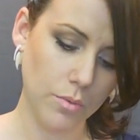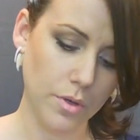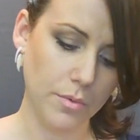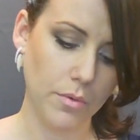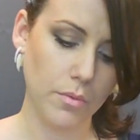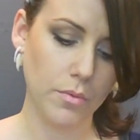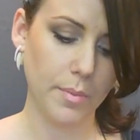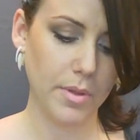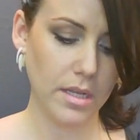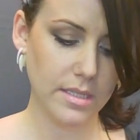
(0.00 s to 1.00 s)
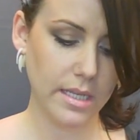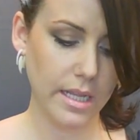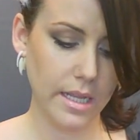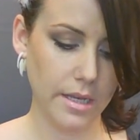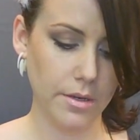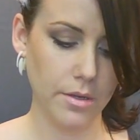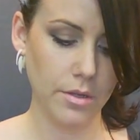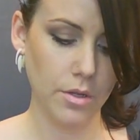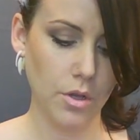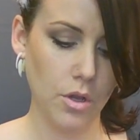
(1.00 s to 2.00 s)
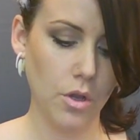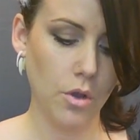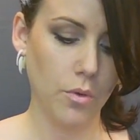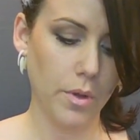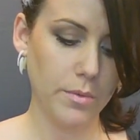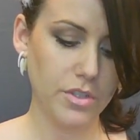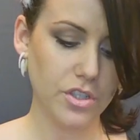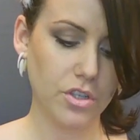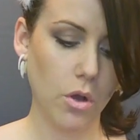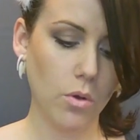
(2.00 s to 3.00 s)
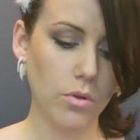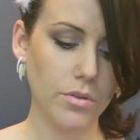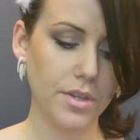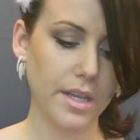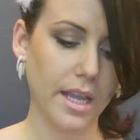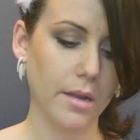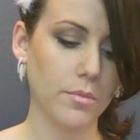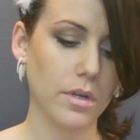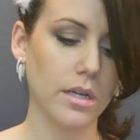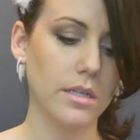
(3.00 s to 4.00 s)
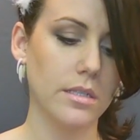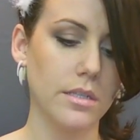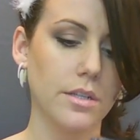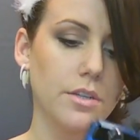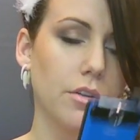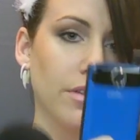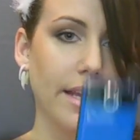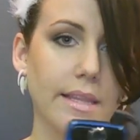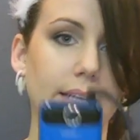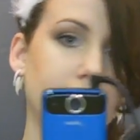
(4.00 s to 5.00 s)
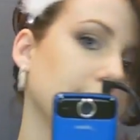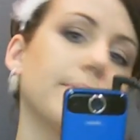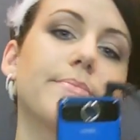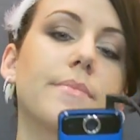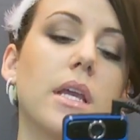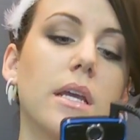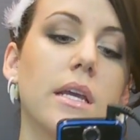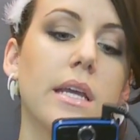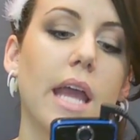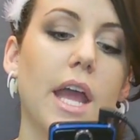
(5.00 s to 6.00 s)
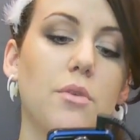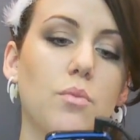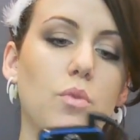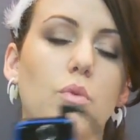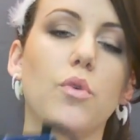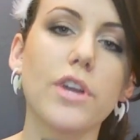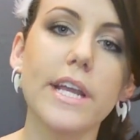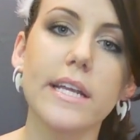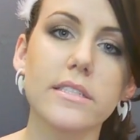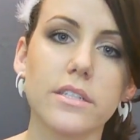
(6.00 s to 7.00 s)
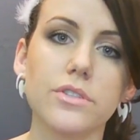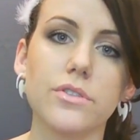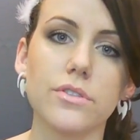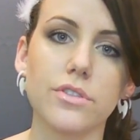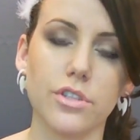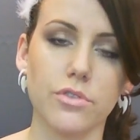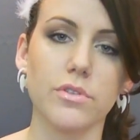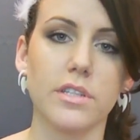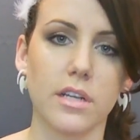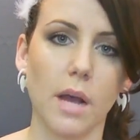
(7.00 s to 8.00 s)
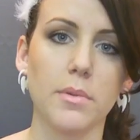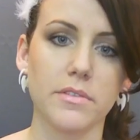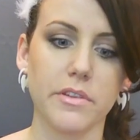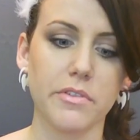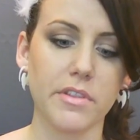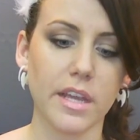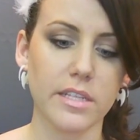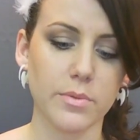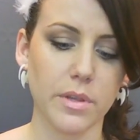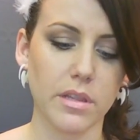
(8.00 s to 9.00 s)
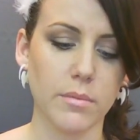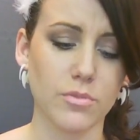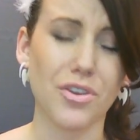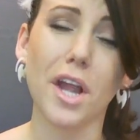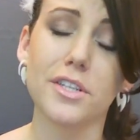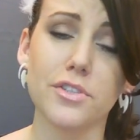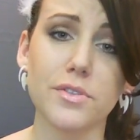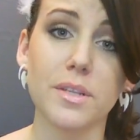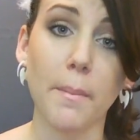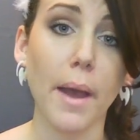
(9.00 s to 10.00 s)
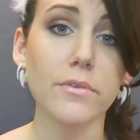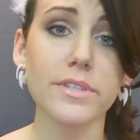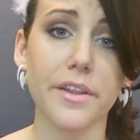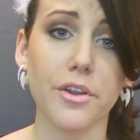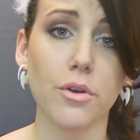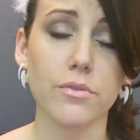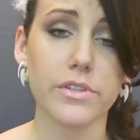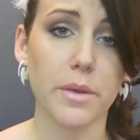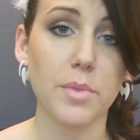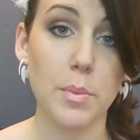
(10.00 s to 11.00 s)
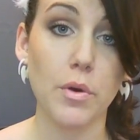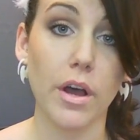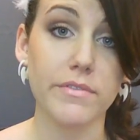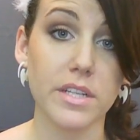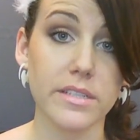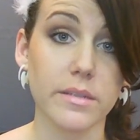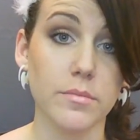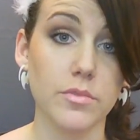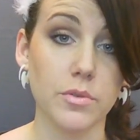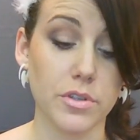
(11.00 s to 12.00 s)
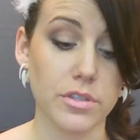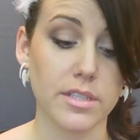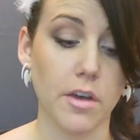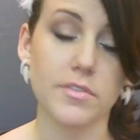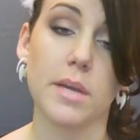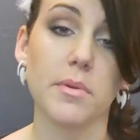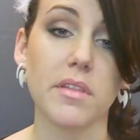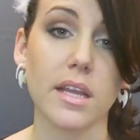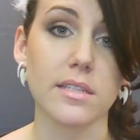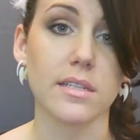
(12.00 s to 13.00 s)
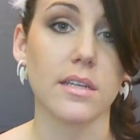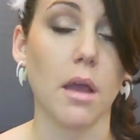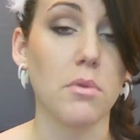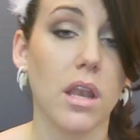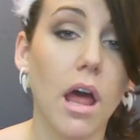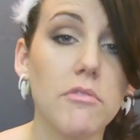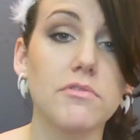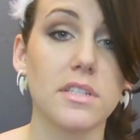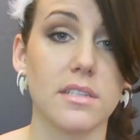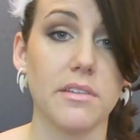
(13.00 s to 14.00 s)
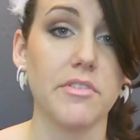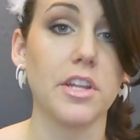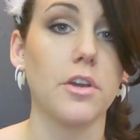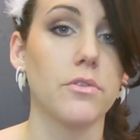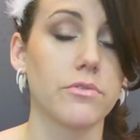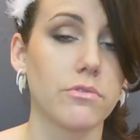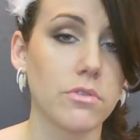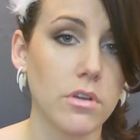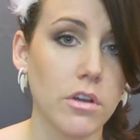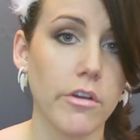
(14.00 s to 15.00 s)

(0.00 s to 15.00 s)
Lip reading: when we plugged it in, we would just hold the camera, you know, like this. And we're working to do a couple of different things with trying to do some mounts. I know some people have done some do-it-yourself type of things, and I would love to see videos,